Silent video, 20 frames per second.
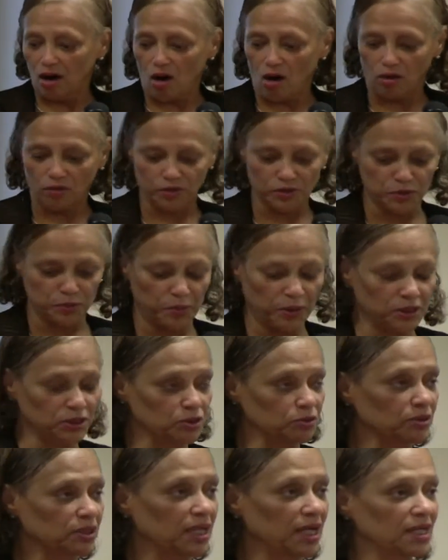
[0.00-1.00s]
all the
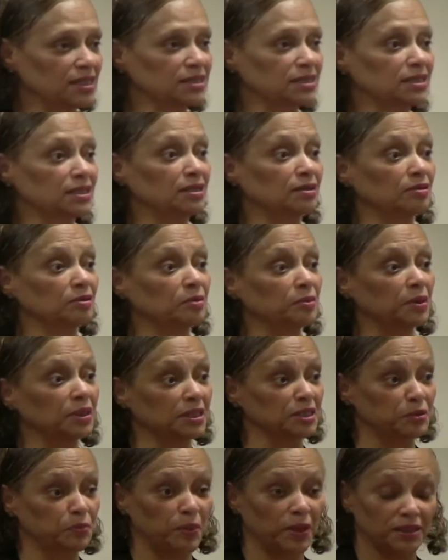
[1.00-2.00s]
special guests here,
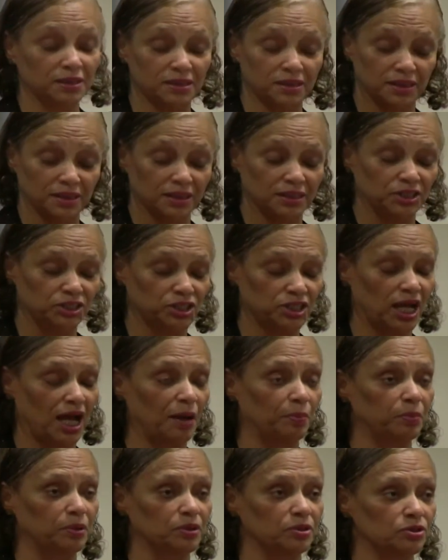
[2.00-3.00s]
especially these
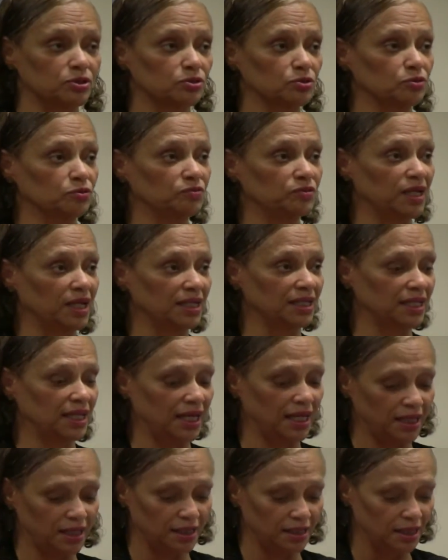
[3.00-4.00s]
chaplains who have
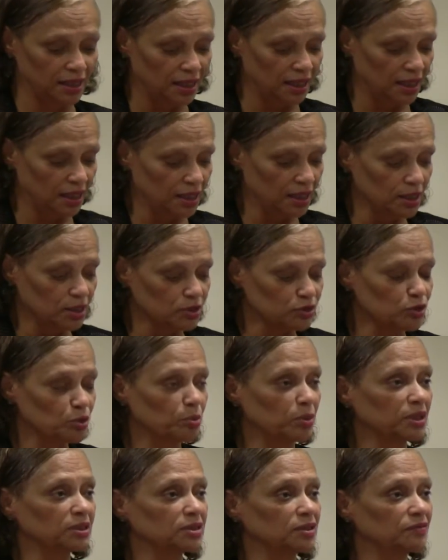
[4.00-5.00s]
dedicated so
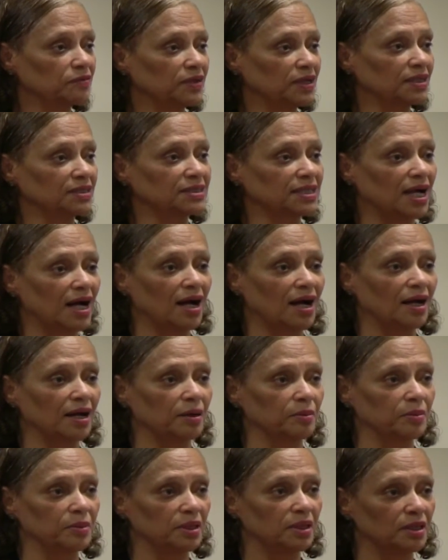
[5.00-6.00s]
much of their
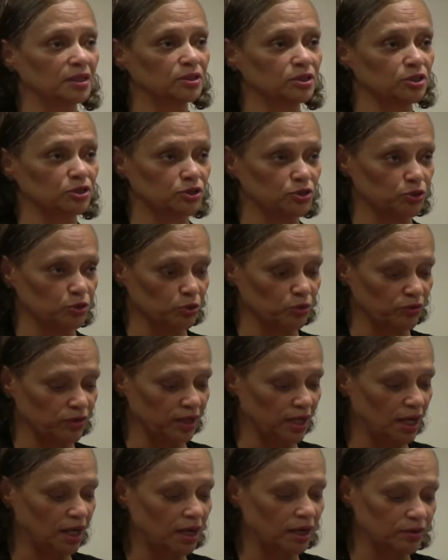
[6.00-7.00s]
time to
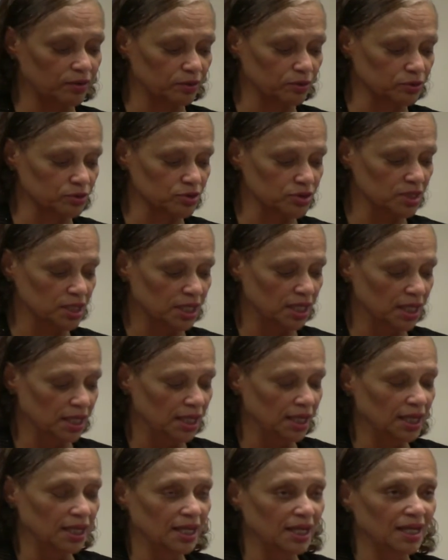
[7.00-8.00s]
serving others.
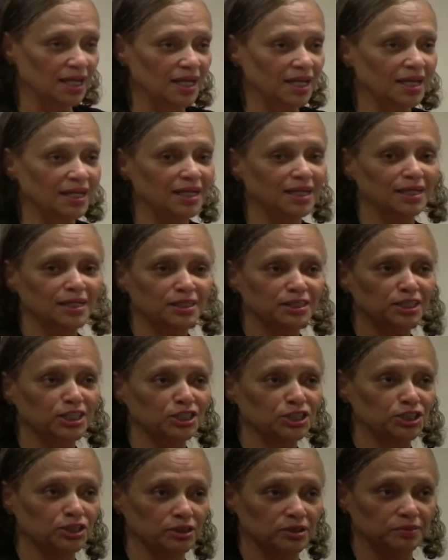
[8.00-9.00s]
And in
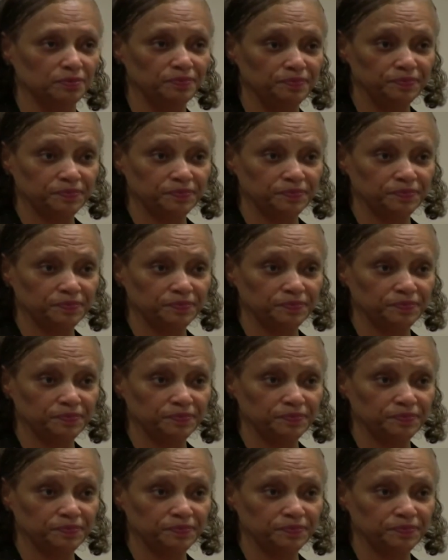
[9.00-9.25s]
addition